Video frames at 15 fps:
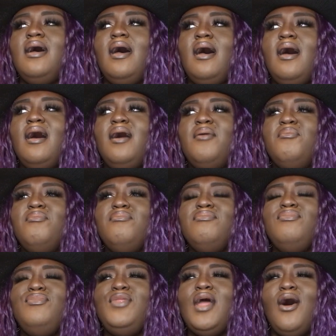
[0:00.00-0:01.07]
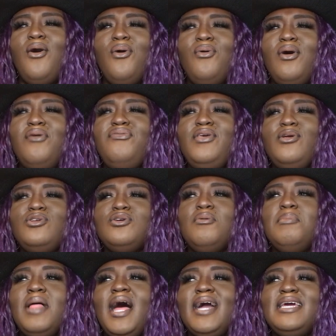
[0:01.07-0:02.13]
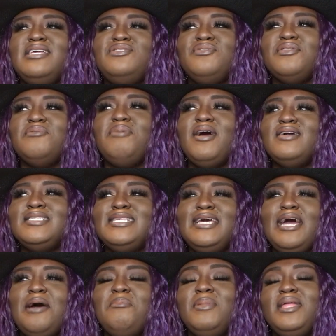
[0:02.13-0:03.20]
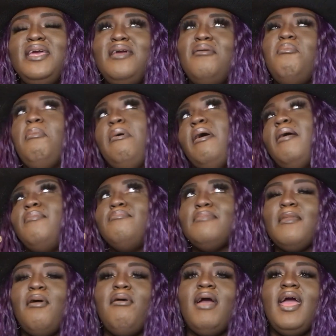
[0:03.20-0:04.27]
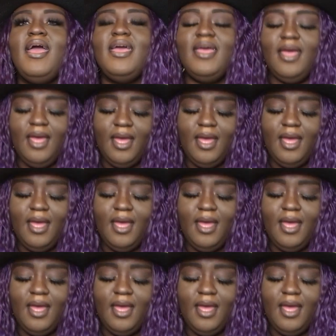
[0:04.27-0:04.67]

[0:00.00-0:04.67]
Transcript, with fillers: um, know a future blockage for the person coming in but okay